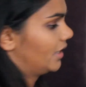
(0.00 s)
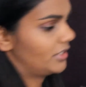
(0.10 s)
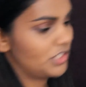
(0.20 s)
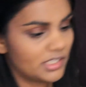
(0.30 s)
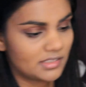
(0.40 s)

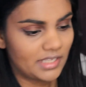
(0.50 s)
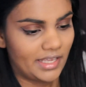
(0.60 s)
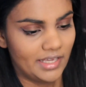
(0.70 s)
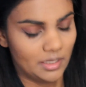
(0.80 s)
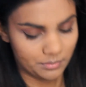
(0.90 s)
And just
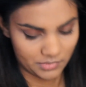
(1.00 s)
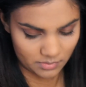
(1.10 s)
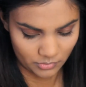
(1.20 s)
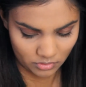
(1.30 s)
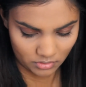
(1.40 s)
a
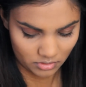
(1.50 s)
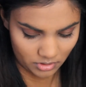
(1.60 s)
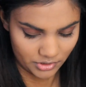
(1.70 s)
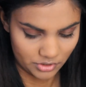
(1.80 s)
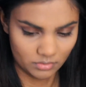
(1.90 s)
small
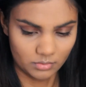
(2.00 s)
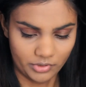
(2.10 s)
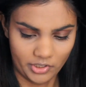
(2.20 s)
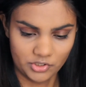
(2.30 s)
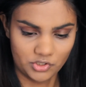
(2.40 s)
contour
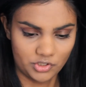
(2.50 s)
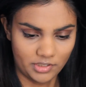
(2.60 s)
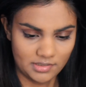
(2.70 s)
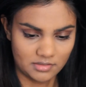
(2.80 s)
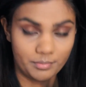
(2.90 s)
brush.
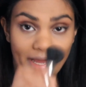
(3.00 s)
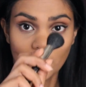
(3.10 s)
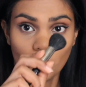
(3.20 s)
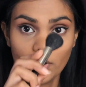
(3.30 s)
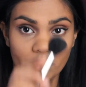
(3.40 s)
This is a
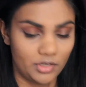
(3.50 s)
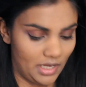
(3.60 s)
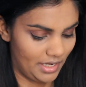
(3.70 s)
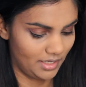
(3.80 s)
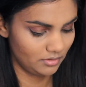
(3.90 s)
MAC
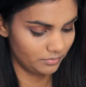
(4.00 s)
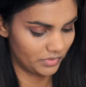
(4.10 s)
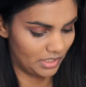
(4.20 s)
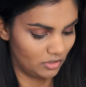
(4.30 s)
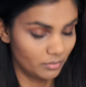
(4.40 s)
109,
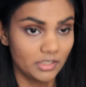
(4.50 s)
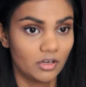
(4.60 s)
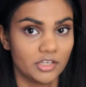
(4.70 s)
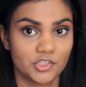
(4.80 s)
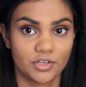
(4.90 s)
and oh my
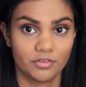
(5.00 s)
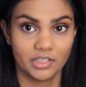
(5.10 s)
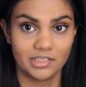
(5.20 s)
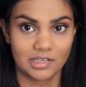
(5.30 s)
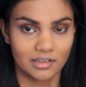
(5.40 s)
god, it just got
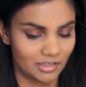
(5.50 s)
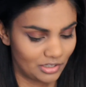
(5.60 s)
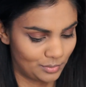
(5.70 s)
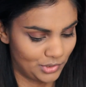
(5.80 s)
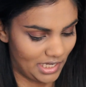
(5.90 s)
really dark. I
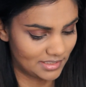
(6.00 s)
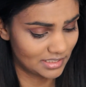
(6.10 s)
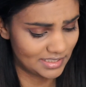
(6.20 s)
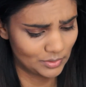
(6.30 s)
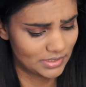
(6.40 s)
hope you guys
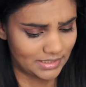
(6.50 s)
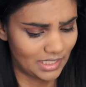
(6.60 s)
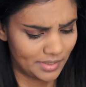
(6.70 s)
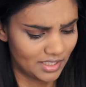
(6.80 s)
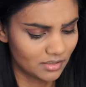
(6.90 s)
can still
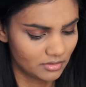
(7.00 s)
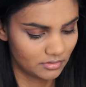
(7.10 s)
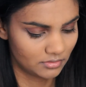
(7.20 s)
see me.